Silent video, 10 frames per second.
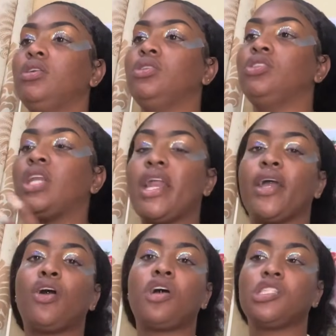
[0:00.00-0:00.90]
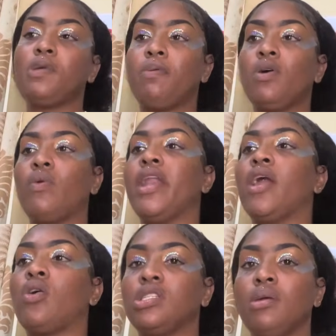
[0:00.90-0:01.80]
Jelani go cuss people when they
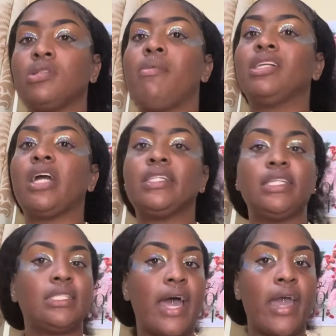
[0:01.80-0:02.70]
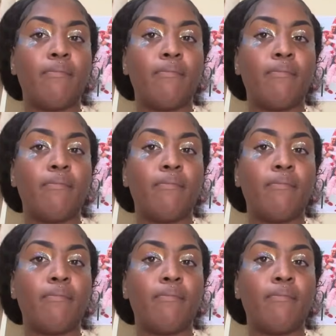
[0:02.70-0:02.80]
cuss him. So majority time,